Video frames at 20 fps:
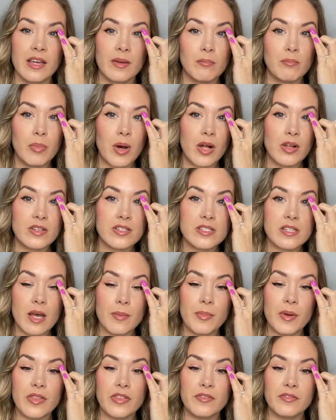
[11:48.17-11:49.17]
balls
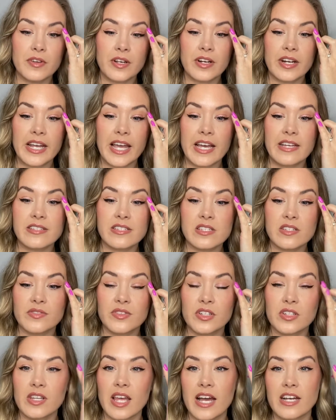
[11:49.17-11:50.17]
up on the very ends of
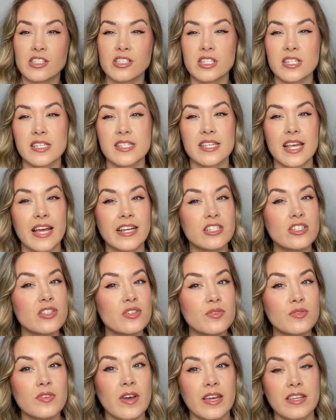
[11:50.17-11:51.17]
your lashes. I do
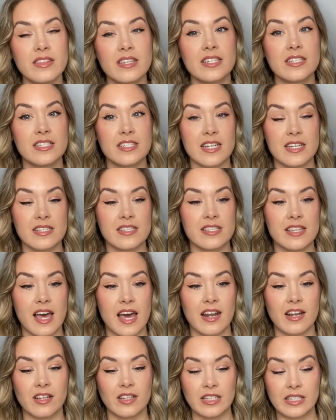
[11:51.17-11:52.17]
find that it does
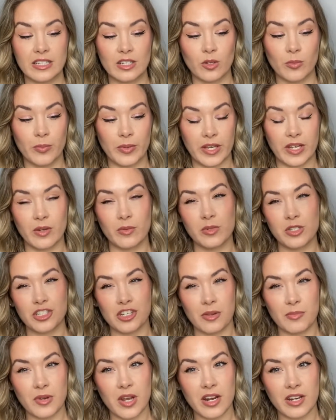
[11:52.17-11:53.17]
that a little bit, which
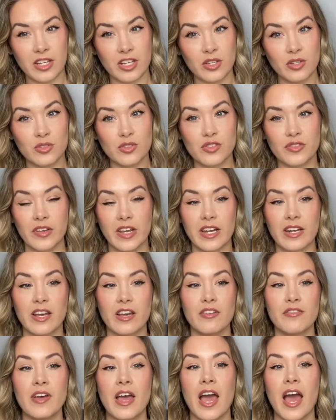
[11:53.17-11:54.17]
I'm not a huge fan
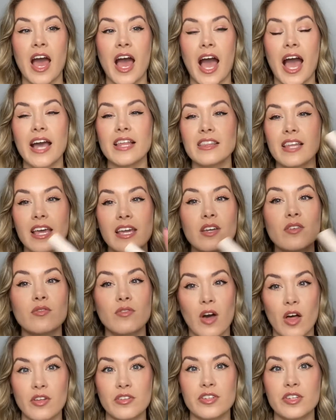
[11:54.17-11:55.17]
of. I like
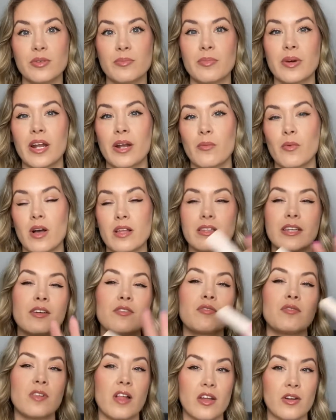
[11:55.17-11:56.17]
volume, but I want like
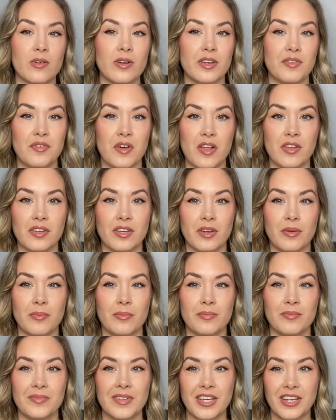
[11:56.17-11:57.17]
fluttery
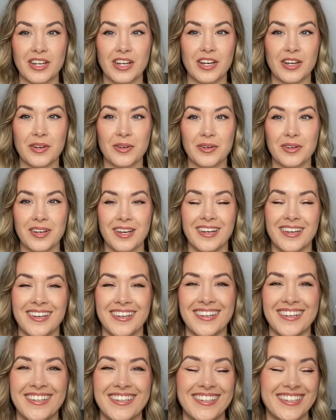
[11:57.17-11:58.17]
volume, you know?
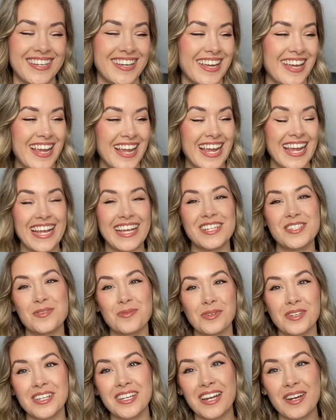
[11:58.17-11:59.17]
It's
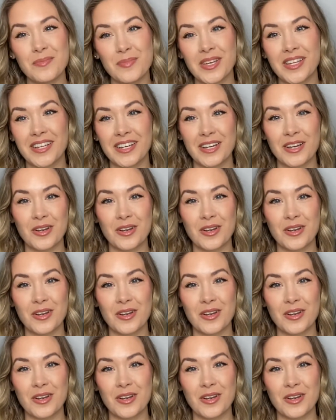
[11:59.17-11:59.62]
really going to be like a